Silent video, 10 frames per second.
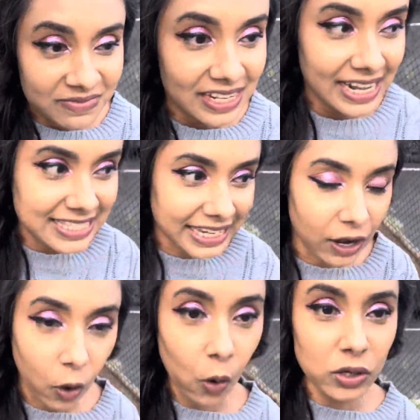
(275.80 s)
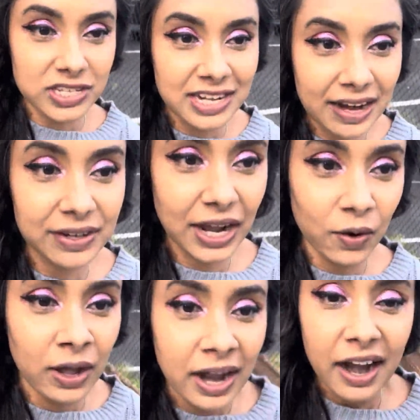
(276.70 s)
it's like a whole scenario.
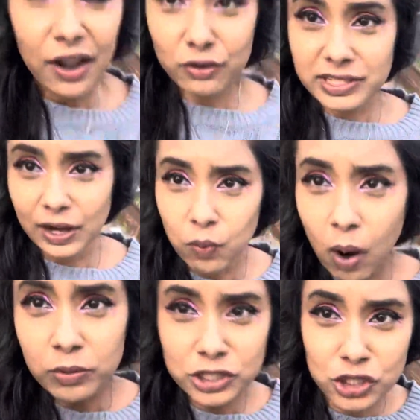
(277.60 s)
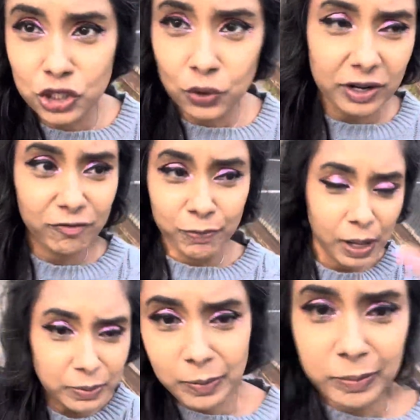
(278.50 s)
It was like, what would you do if blah
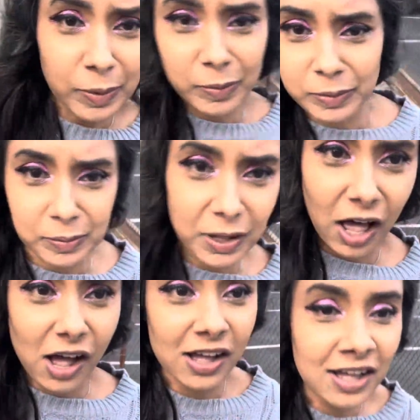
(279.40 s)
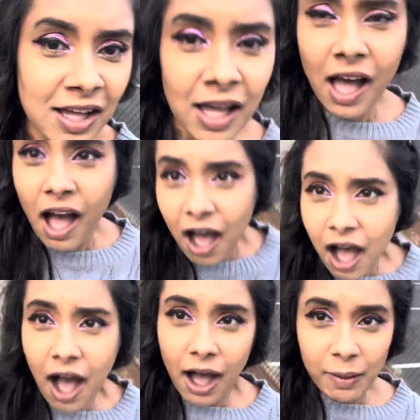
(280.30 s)
blah blah blah blah blah blah.
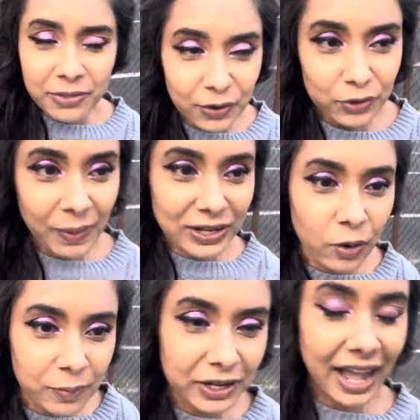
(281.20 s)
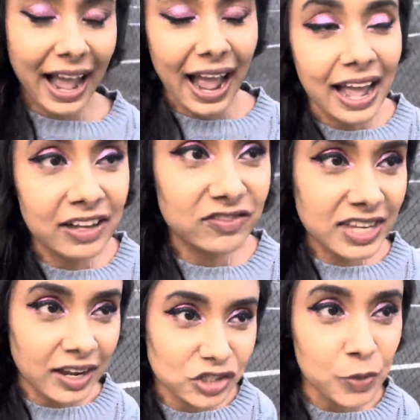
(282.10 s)
I'm there with my notebook.
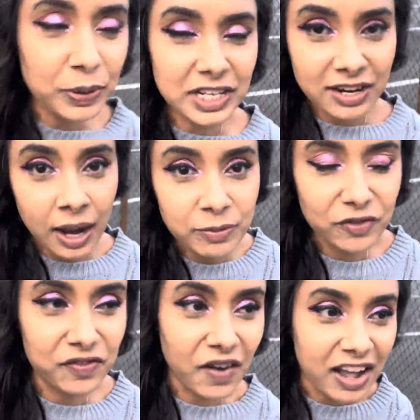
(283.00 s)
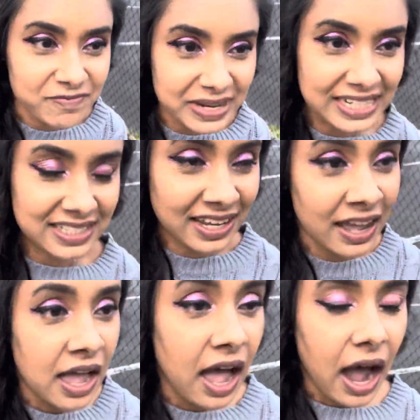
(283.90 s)
She put the timer for 5 minutes.
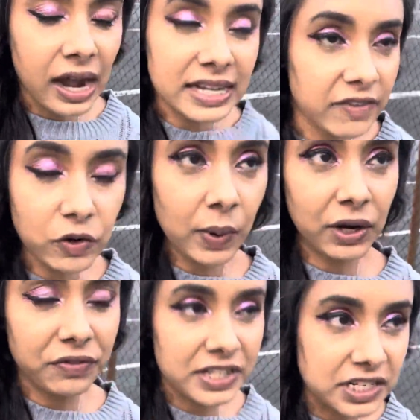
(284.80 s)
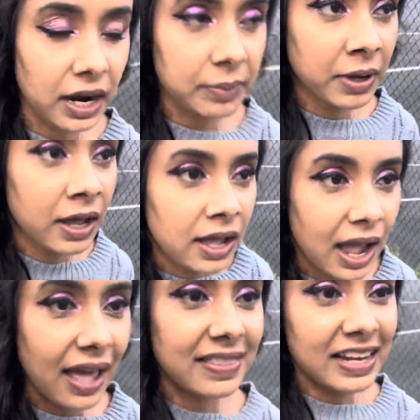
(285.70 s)
I never went over the time.
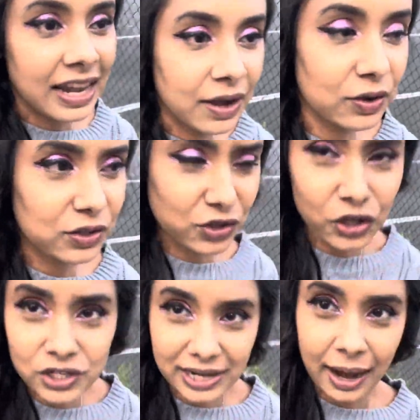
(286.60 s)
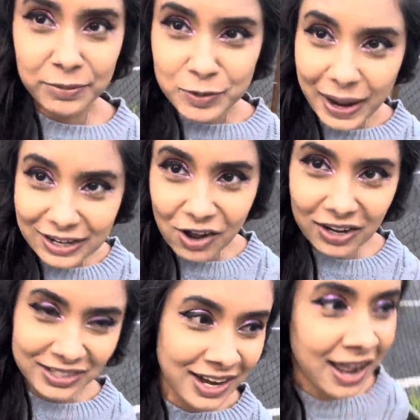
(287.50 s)
And then turn your cameras back
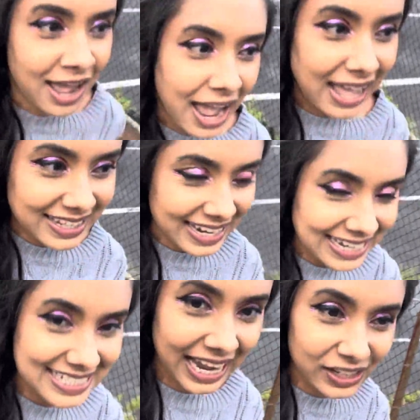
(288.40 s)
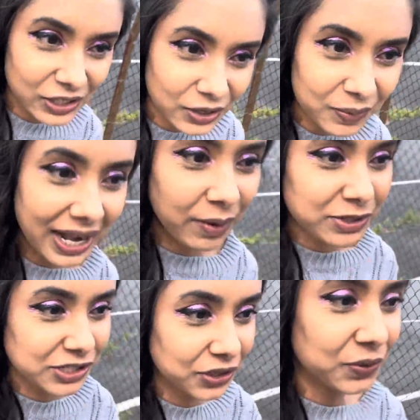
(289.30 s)
on, and then tell her what I
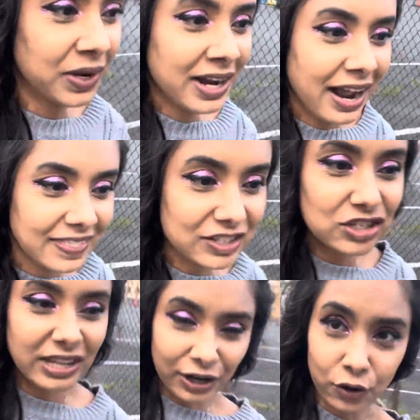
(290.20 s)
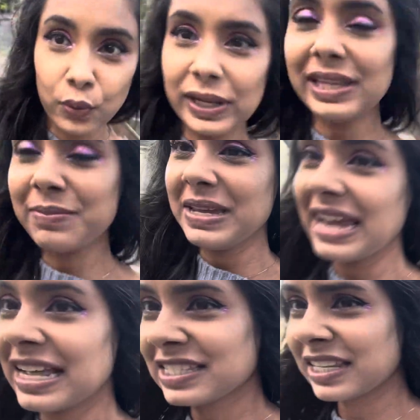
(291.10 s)
would do. And then she's like grilling me,
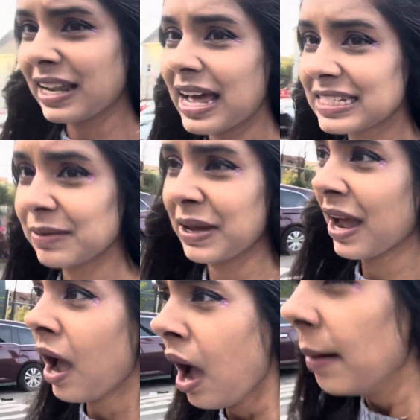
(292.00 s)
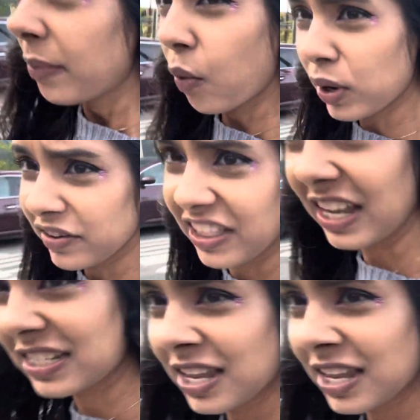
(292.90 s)
asking me, but what if this?